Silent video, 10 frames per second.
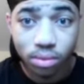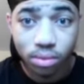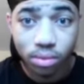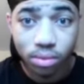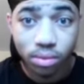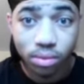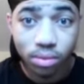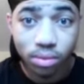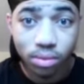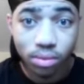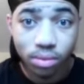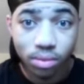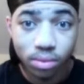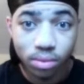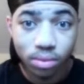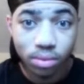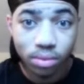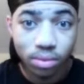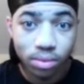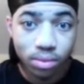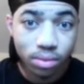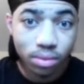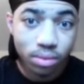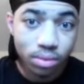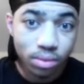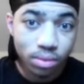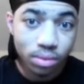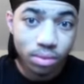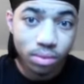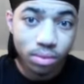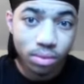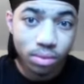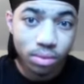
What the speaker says: [no speech]